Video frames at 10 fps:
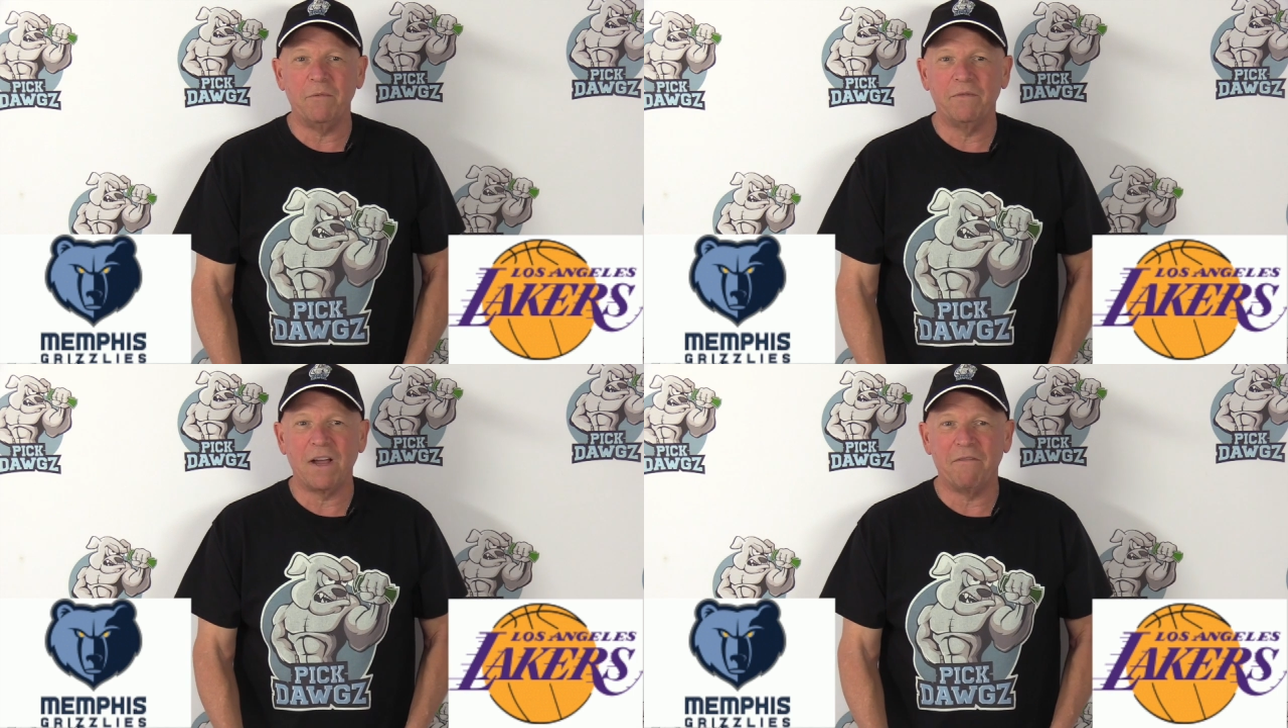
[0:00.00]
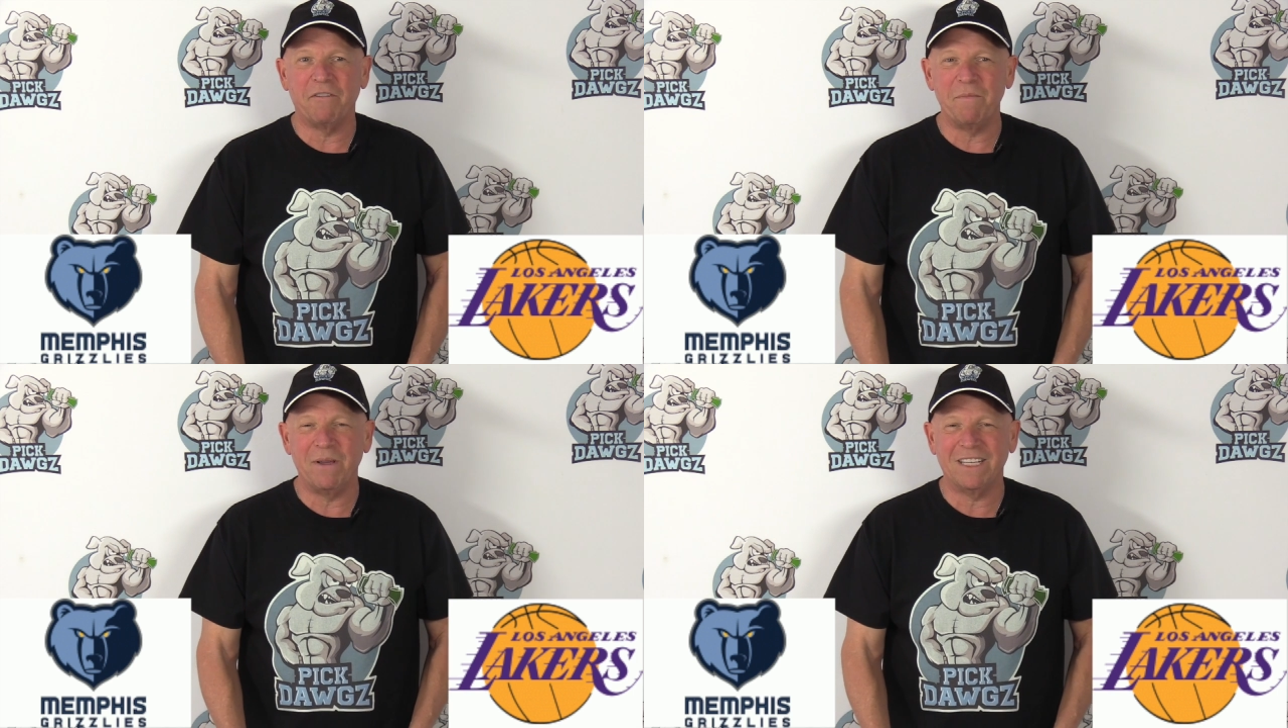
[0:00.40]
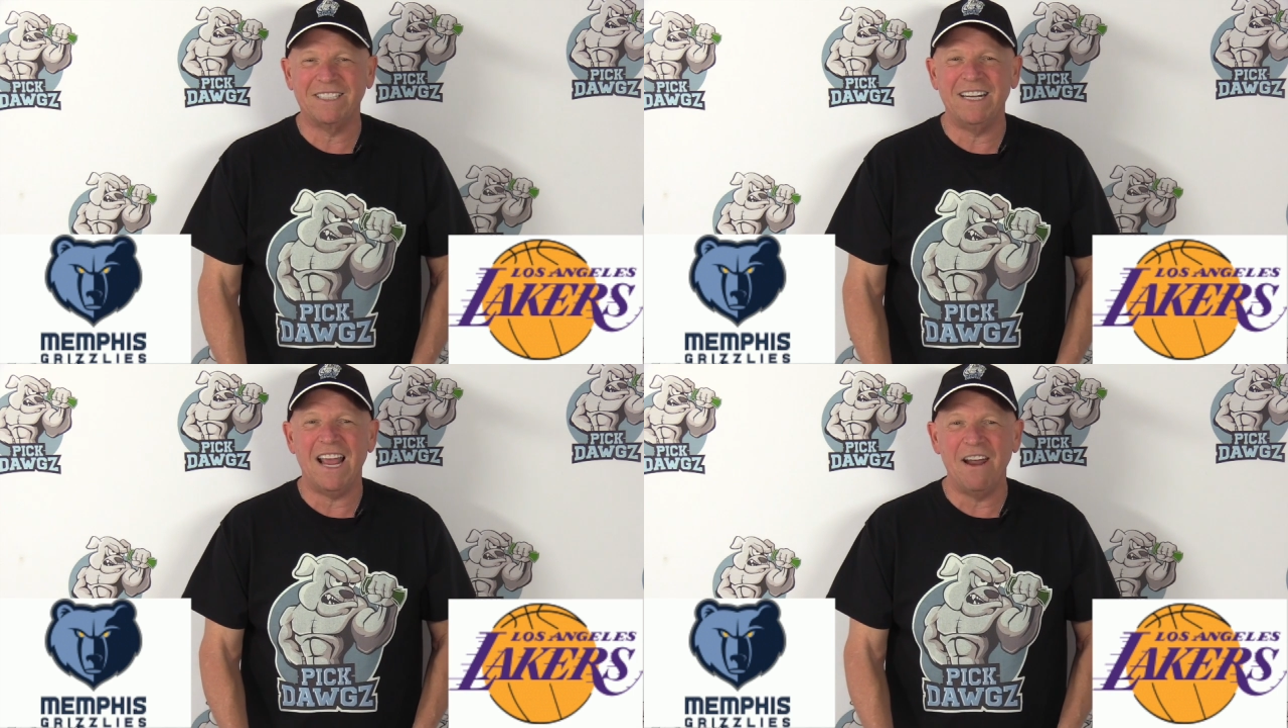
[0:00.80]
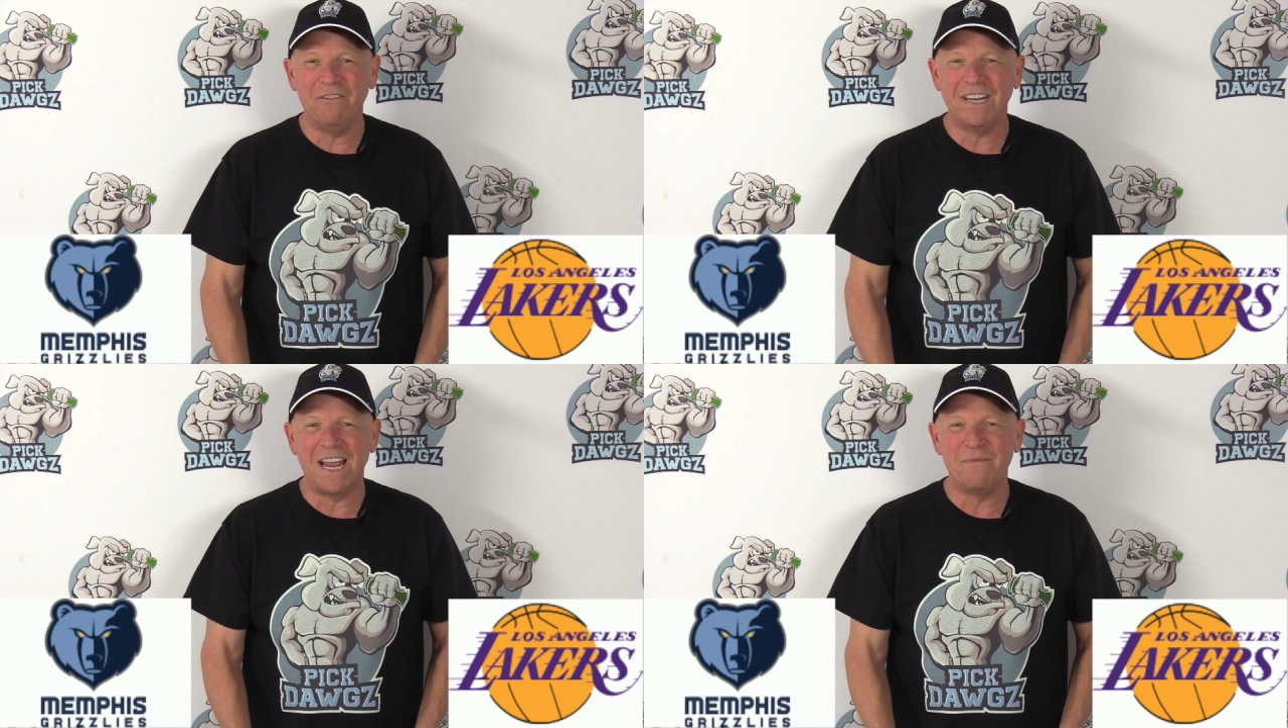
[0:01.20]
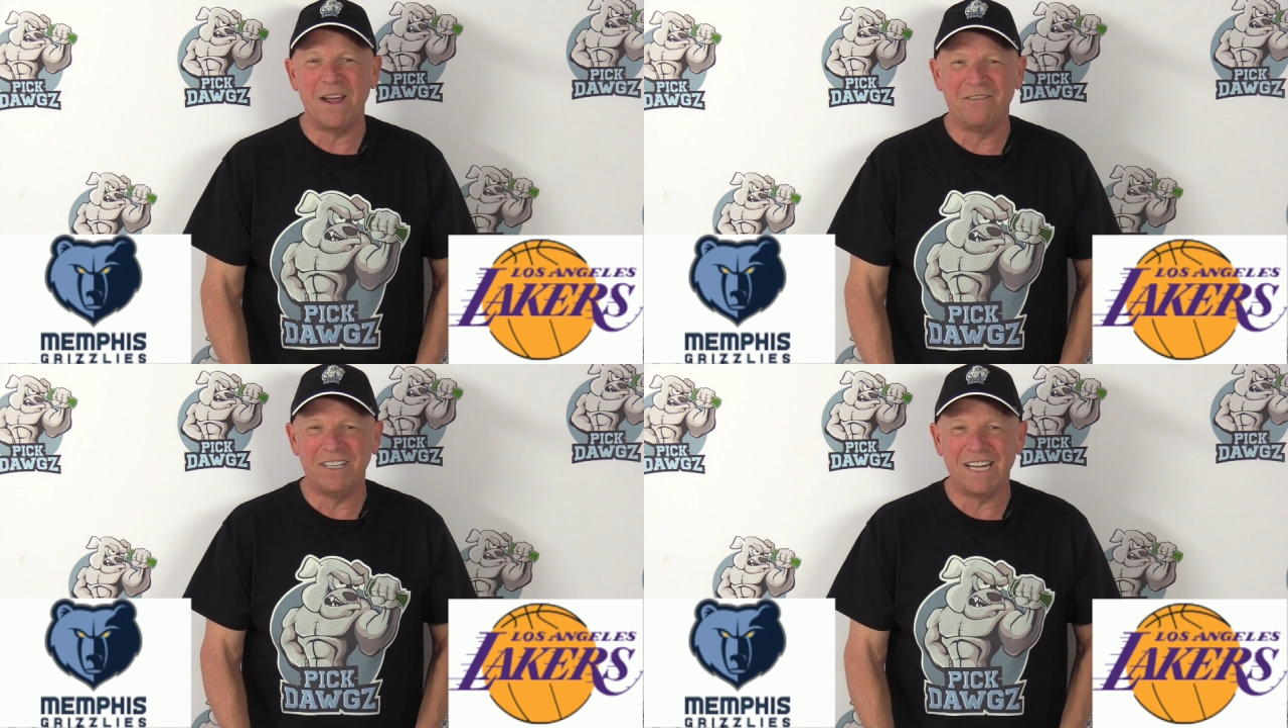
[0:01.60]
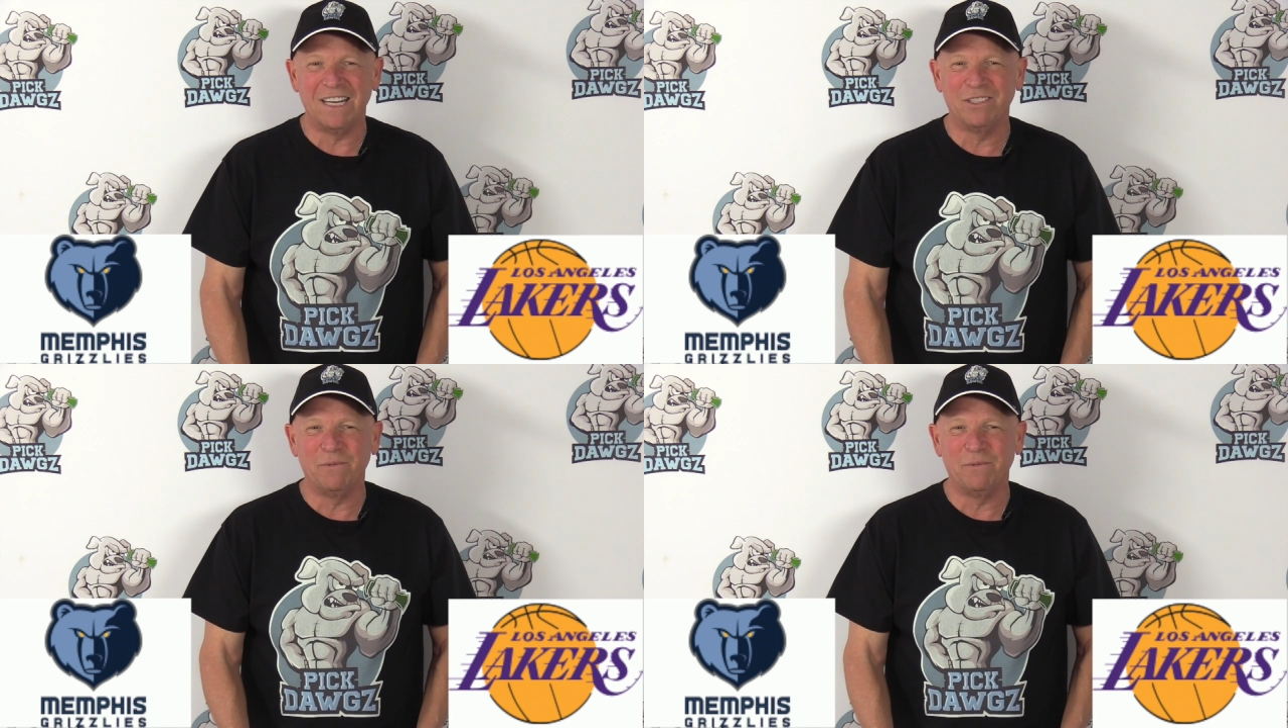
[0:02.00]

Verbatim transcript: We've got free picks in every game every day,